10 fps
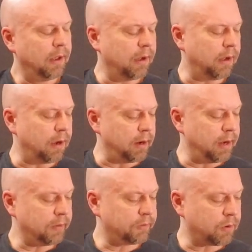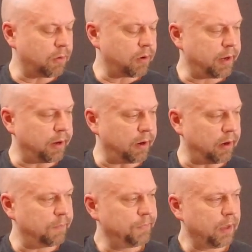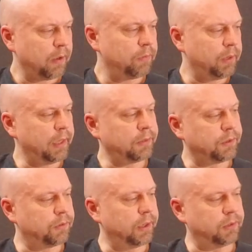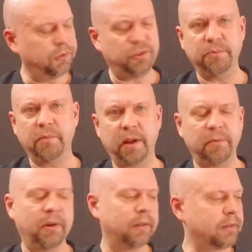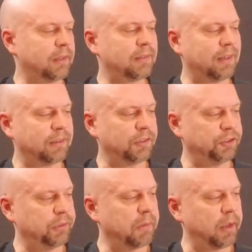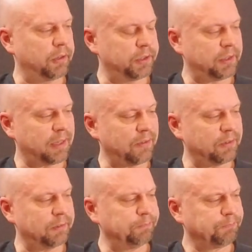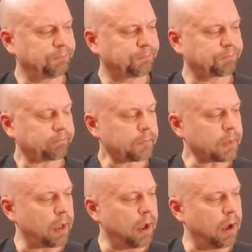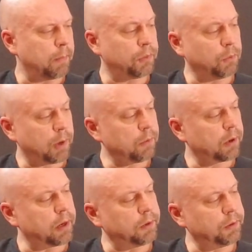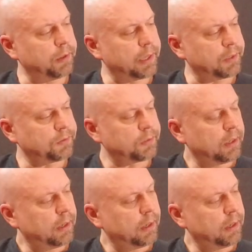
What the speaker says: Our next chord here, really it's a G minor, well, it's listed as a G minor 7, but the way we're going to do this